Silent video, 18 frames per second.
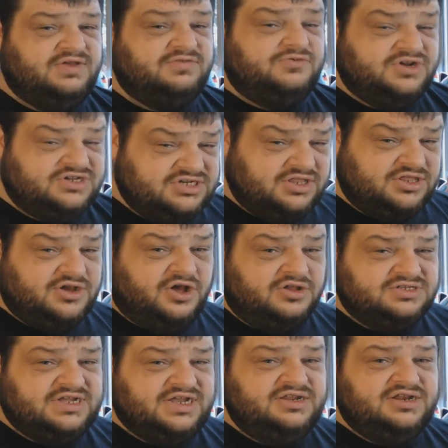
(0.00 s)
If there is other
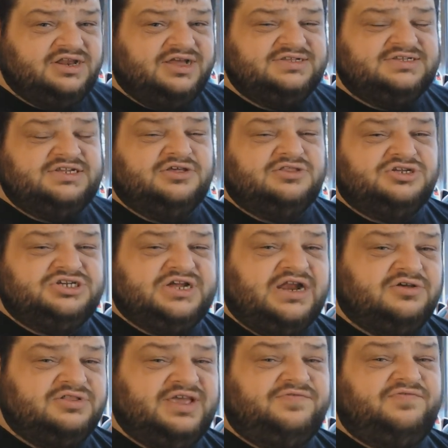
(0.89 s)
content you'd like to see on the
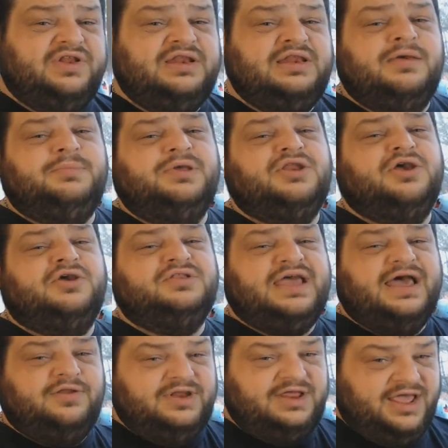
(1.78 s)
channel, definitely let me know
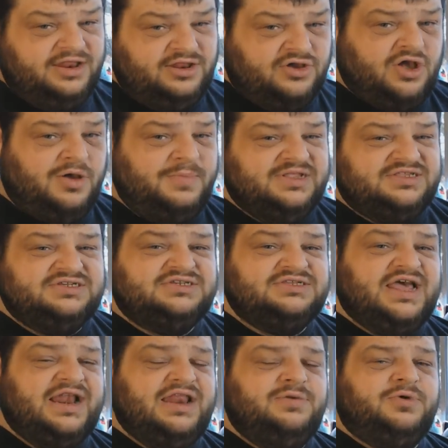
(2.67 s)
down in the comments
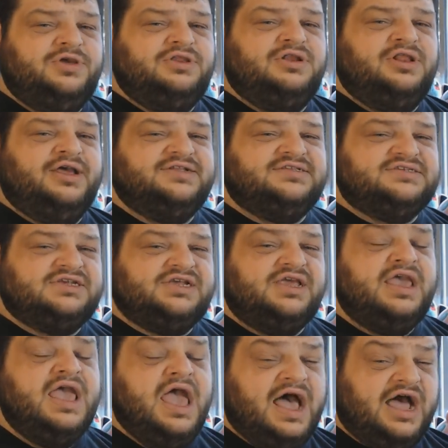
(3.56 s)
exactly what you'd like to
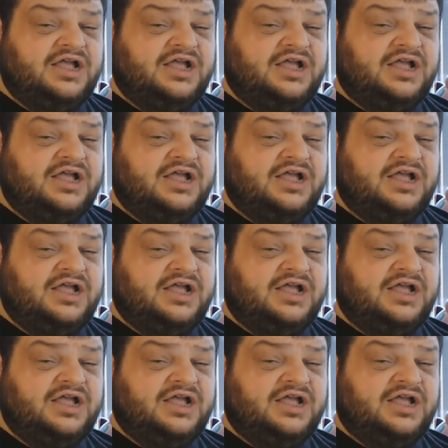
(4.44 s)
see.